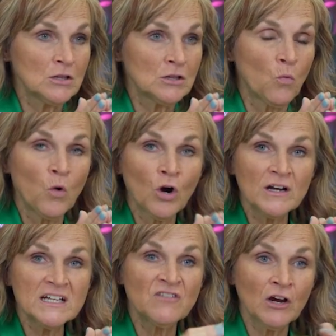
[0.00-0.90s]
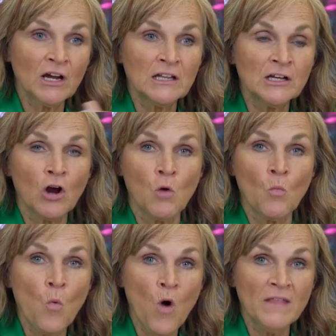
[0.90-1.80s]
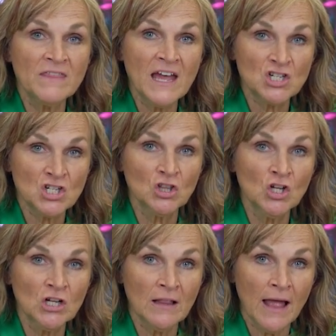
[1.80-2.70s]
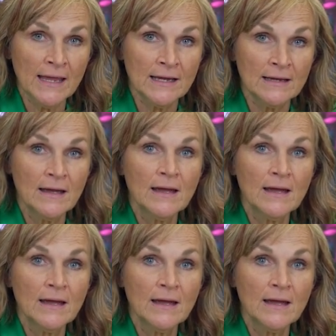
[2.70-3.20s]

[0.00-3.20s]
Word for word: the word is very clear on what that should look like